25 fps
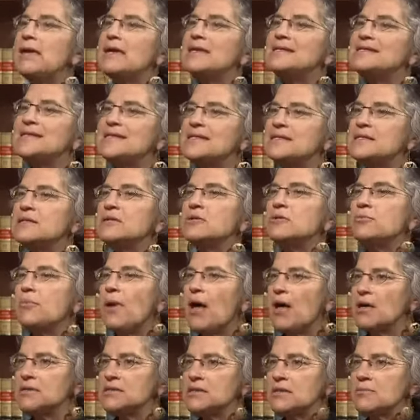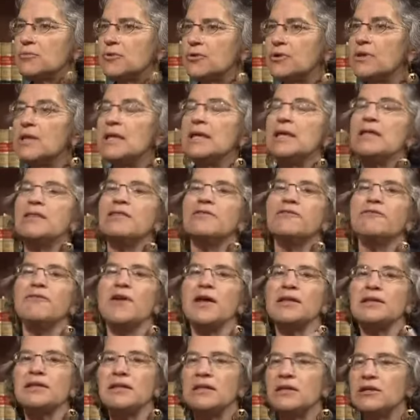is still possible. The
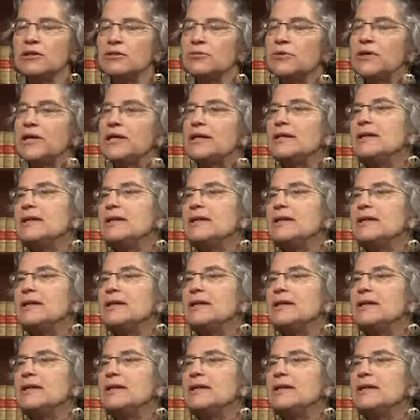fact that Hillary